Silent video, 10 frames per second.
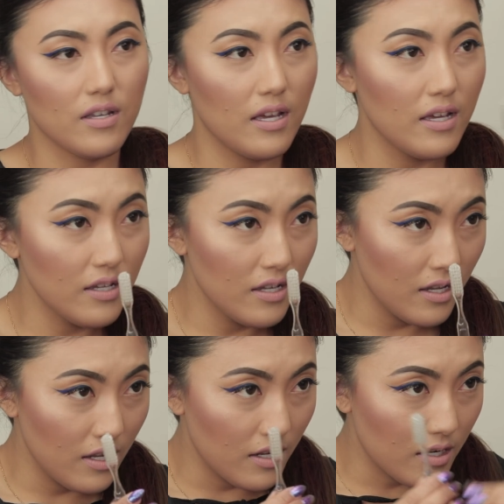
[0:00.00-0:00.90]
Okay,
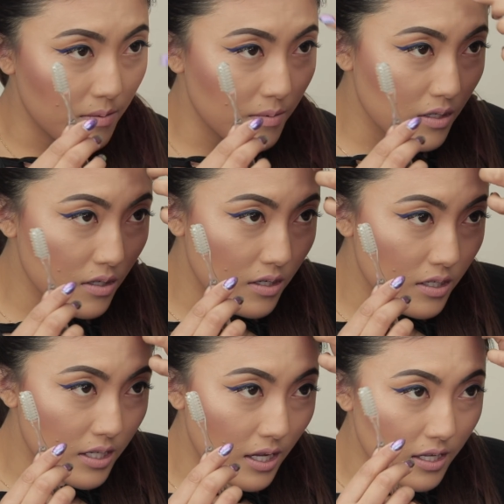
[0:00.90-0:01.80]
now I'm just
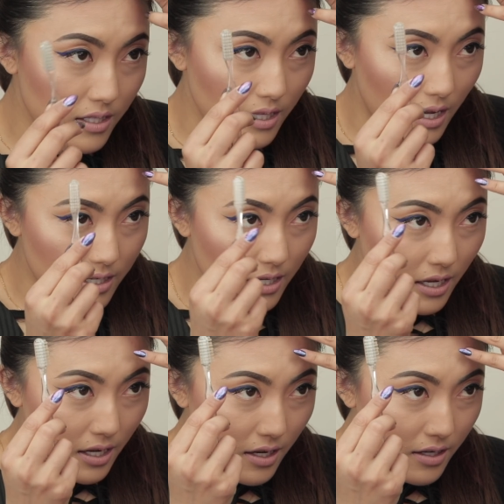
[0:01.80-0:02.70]
gonna take that
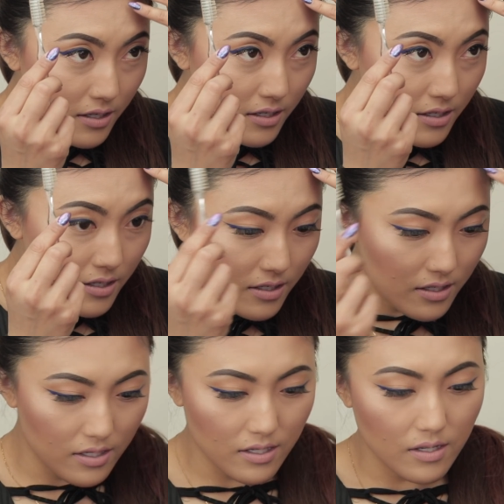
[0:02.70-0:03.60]
hair,
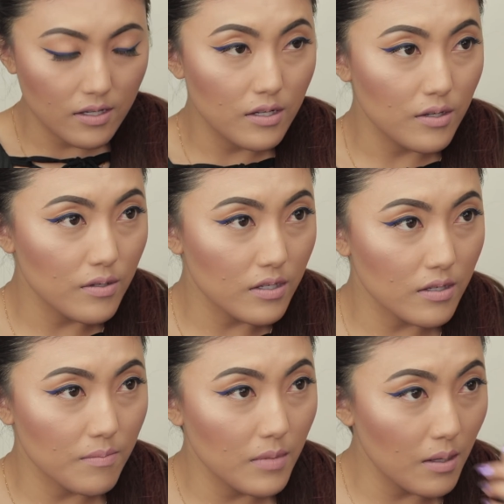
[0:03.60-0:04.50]

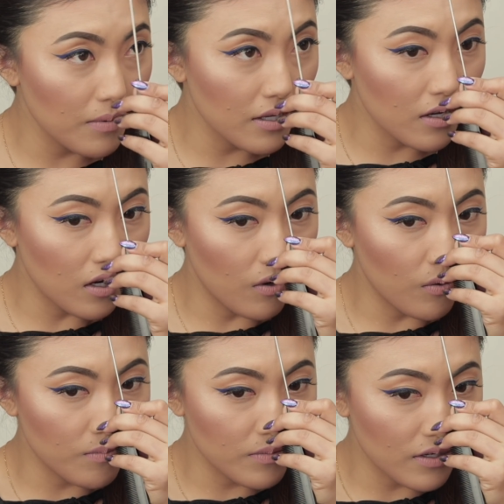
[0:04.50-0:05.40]
just maybe comb
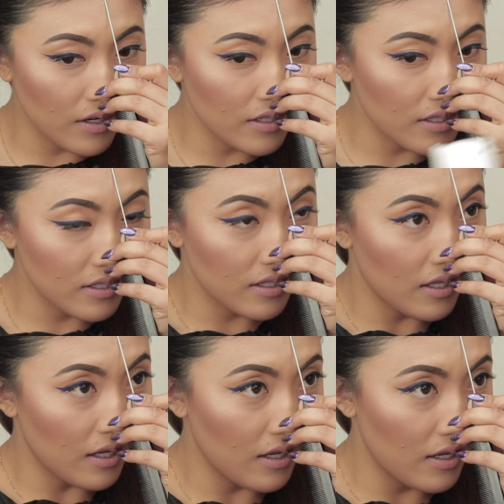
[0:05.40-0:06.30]
right
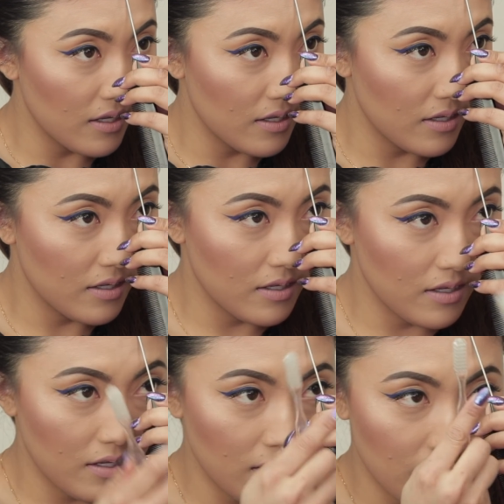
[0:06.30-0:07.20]
there,
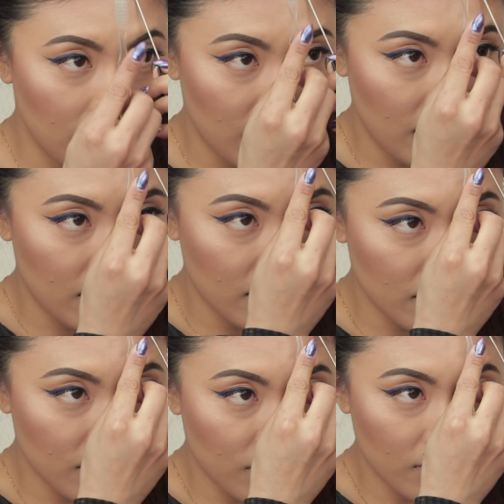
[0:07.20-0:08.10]
and
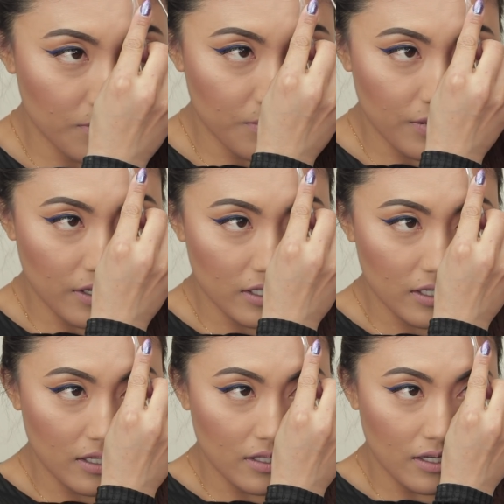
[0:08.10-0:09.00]
start
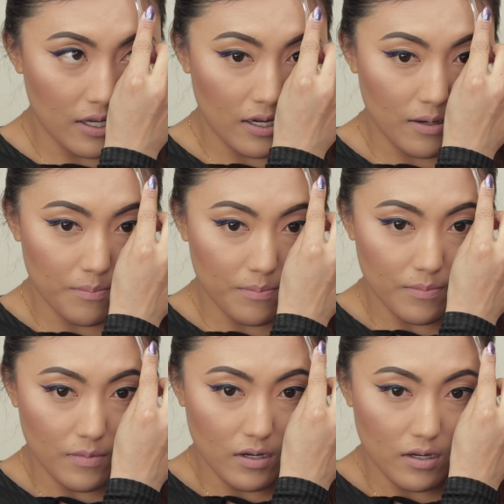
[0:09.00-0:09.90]
pressing the hair
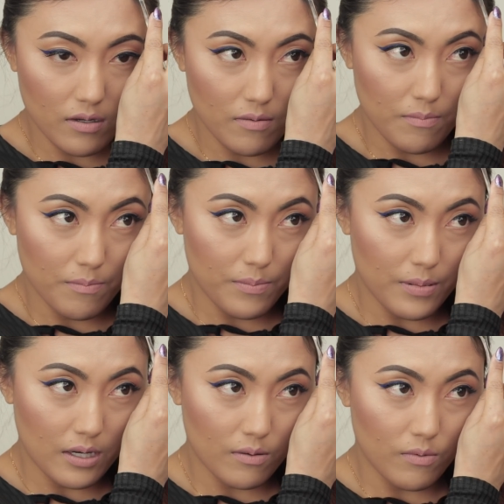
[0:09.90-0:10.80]

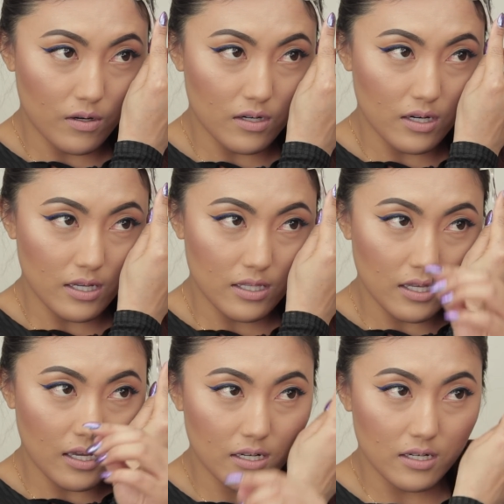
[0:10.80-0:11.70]
backward like
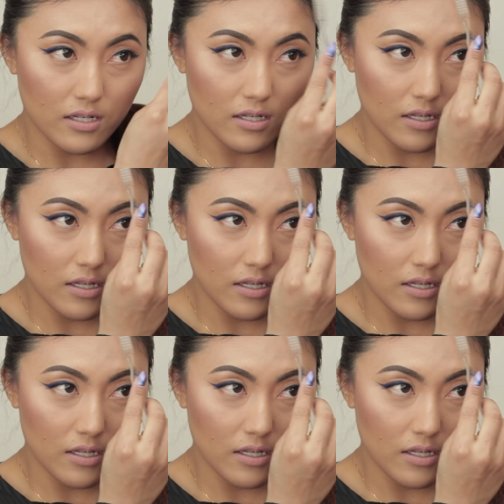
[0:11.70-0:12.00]
that.